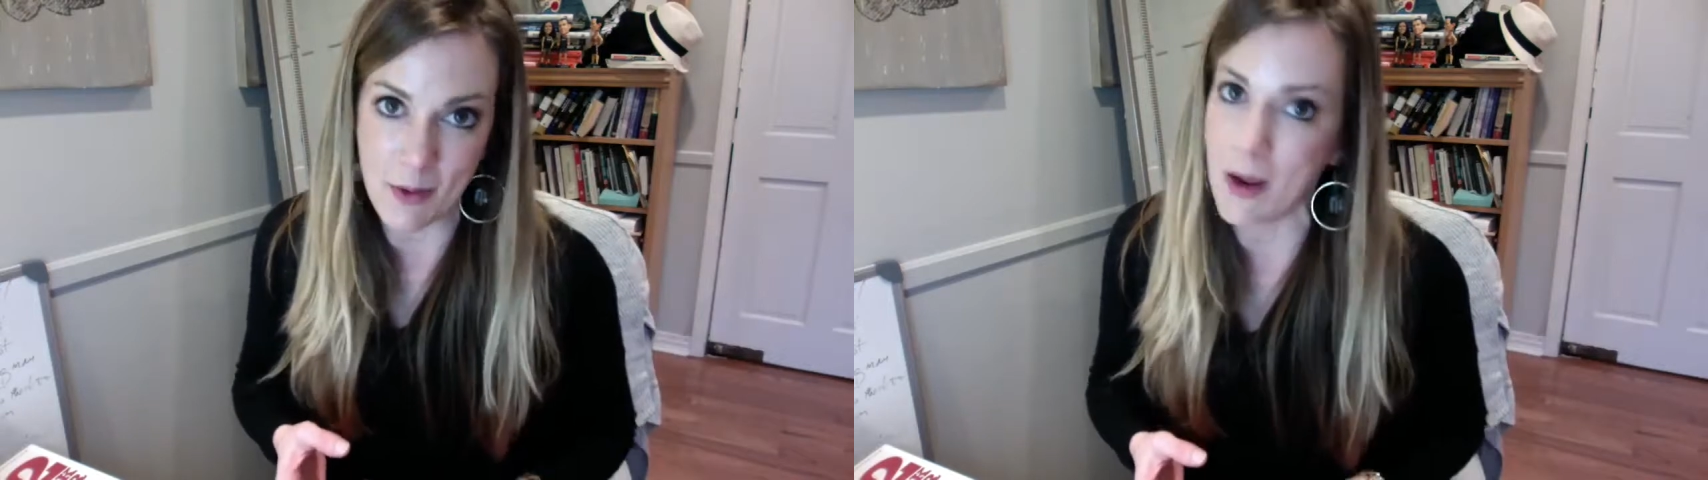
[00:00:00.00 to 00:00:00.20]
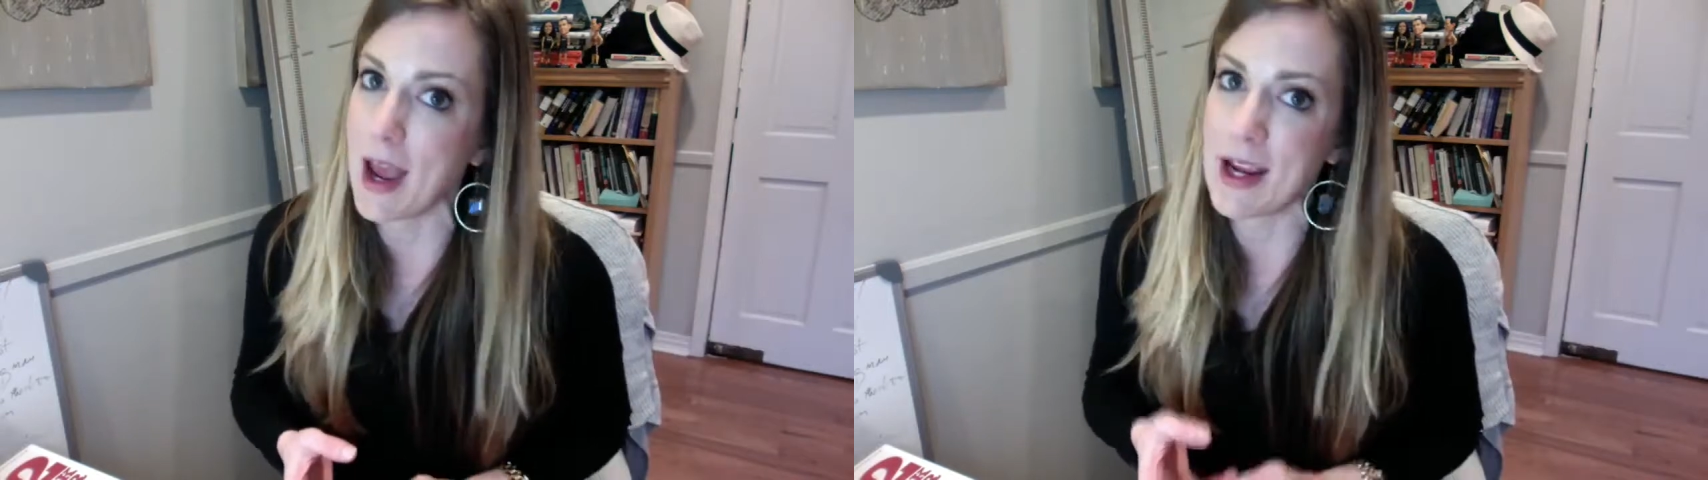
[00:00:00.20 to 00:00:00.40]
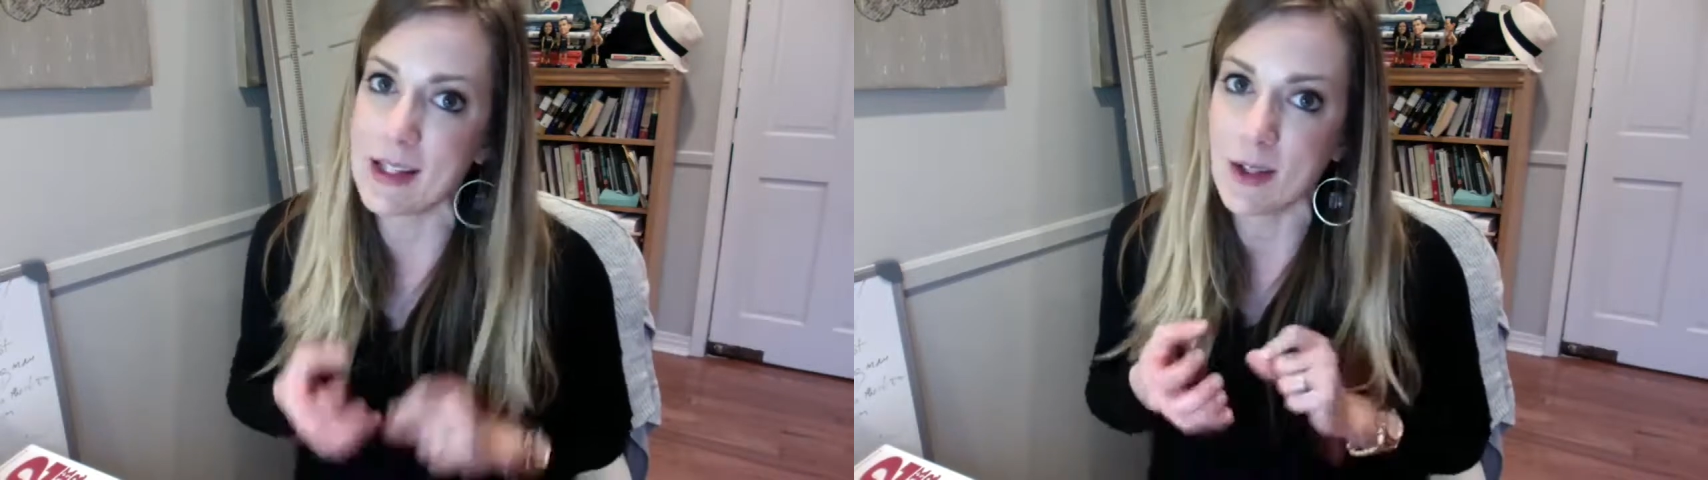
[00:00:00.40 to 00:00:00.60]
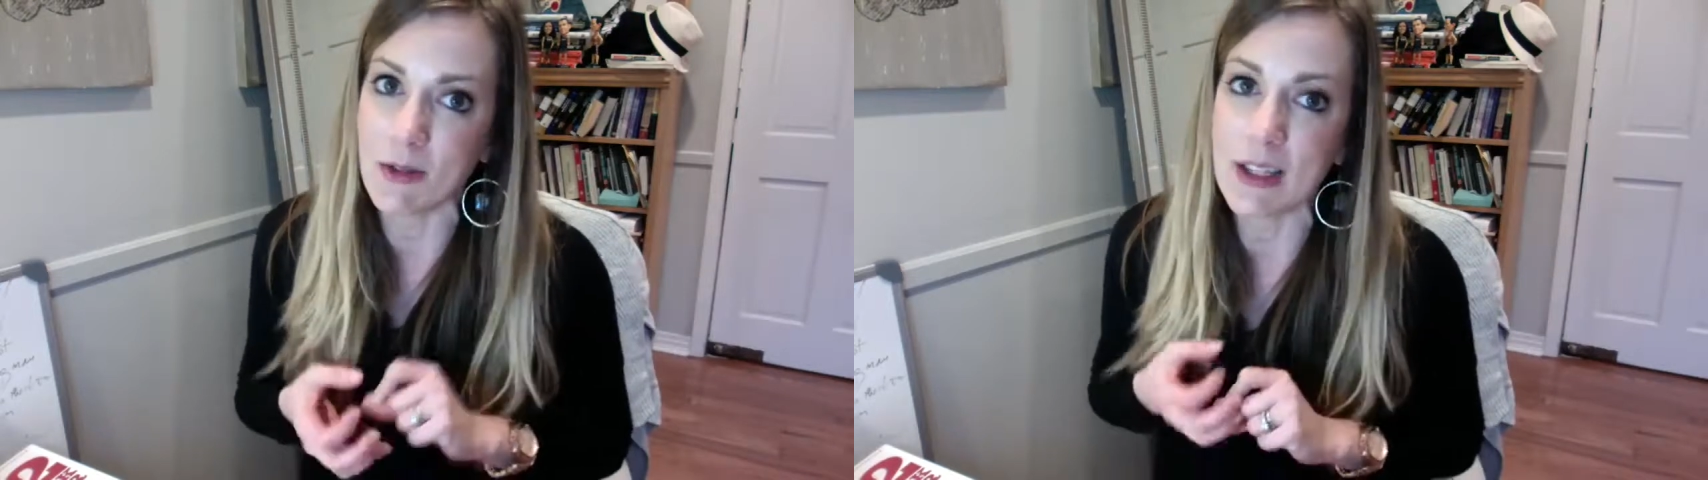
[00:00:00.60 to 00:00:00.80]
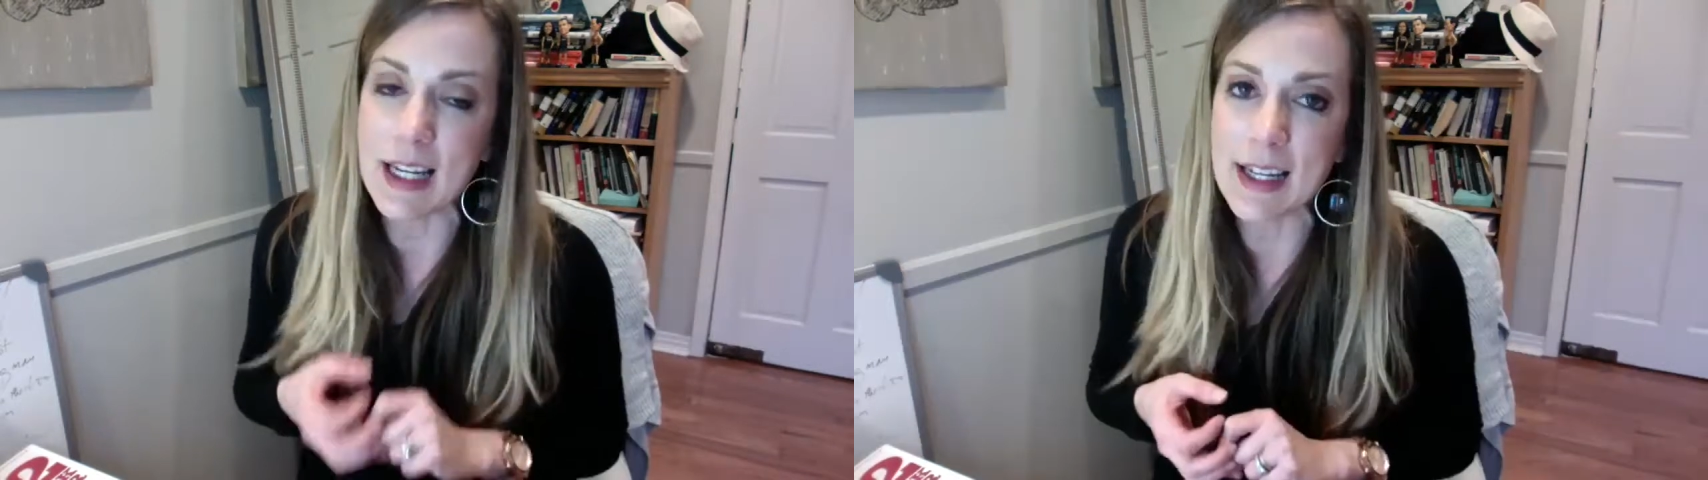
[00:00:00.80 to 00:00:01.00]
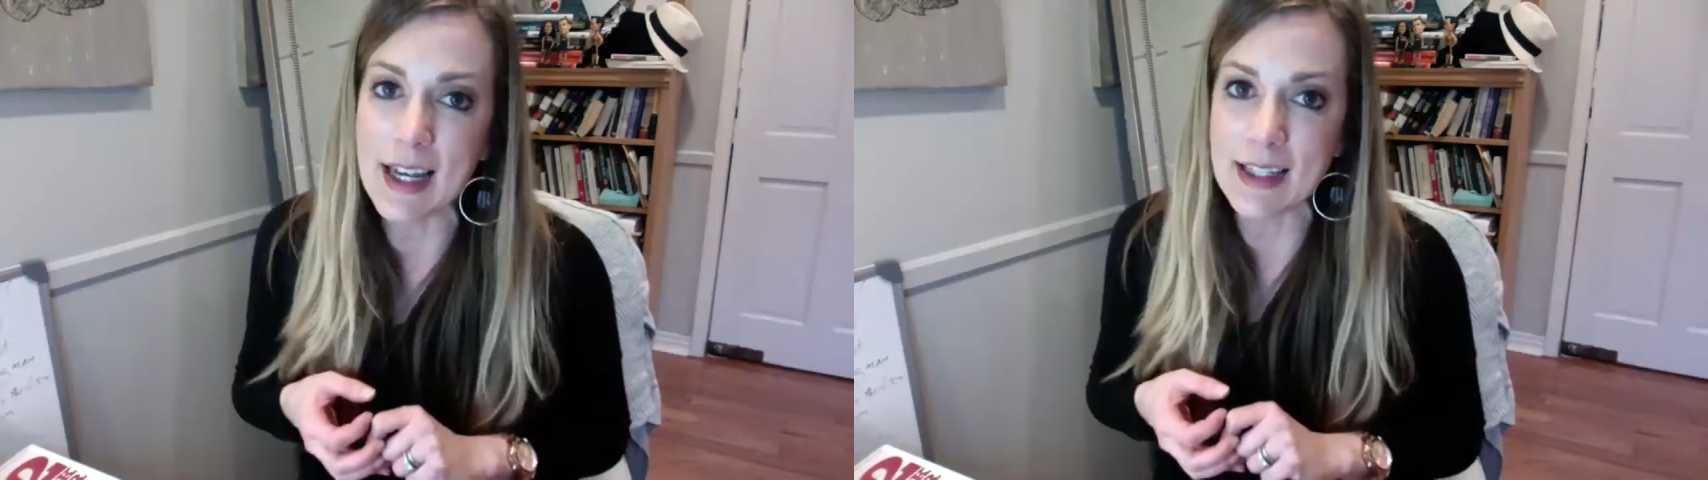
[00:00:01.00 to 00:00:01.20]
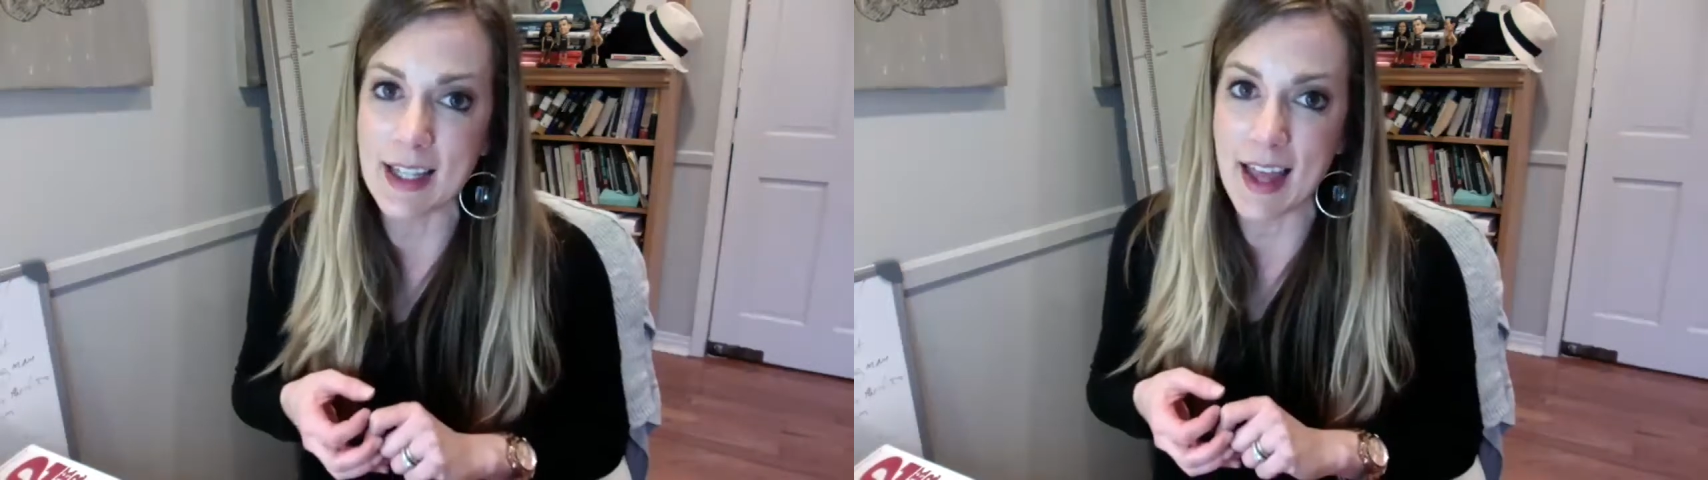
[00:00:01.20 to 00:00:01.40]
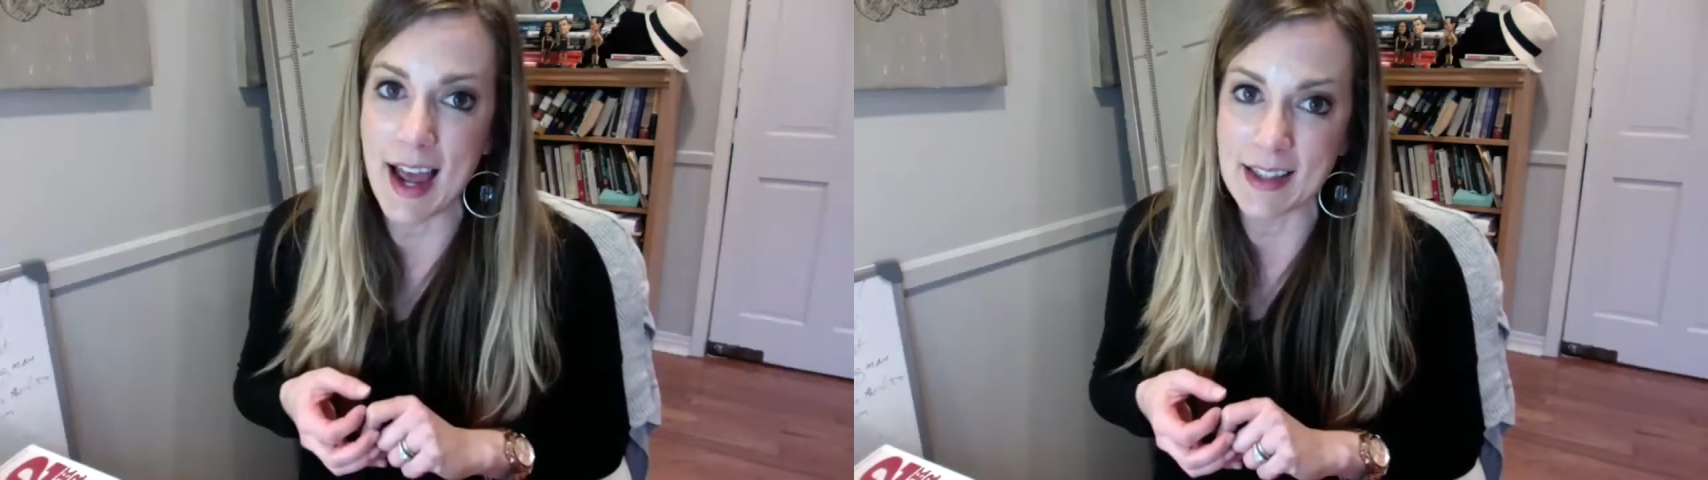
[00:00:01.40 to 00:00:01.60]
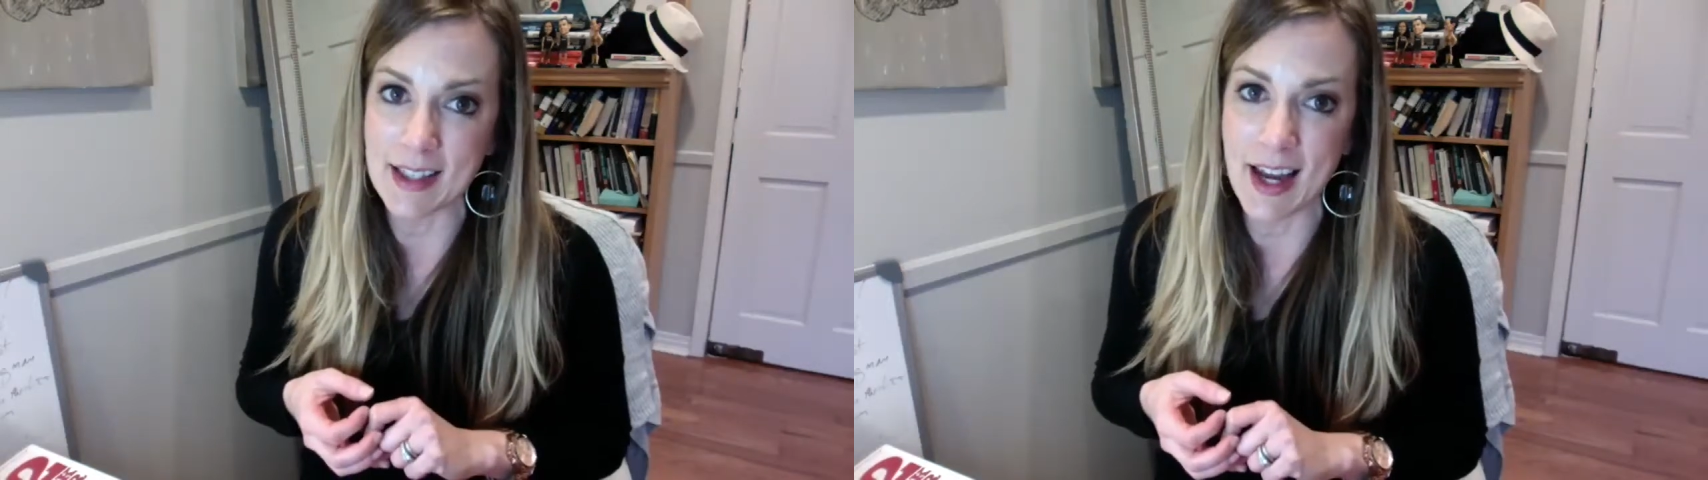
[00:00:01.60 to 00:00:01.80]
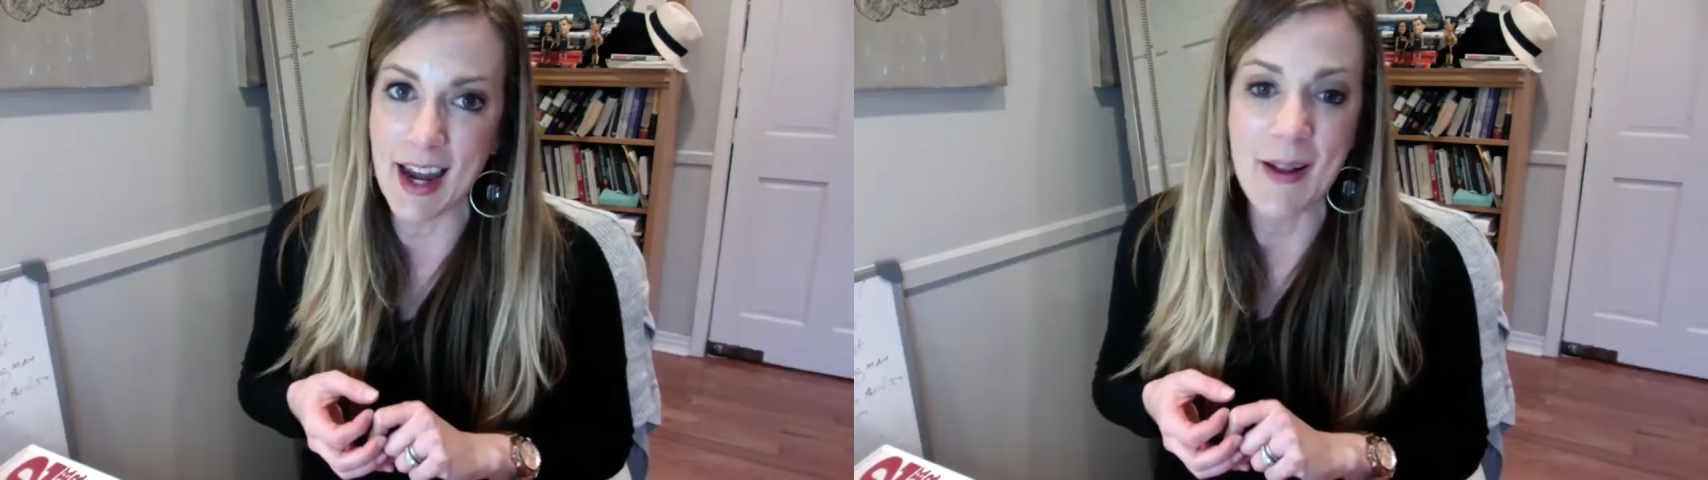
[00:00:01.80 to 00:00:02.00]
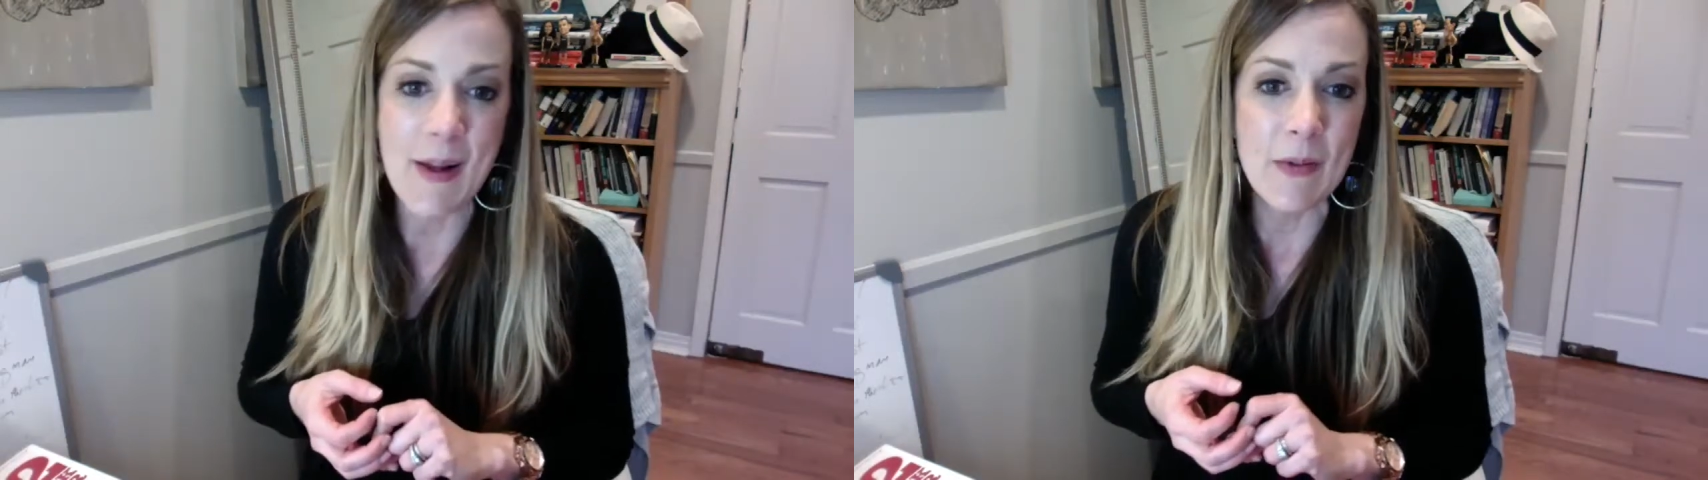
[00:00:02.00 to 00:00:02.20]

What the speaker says: Okay. So lean into that today.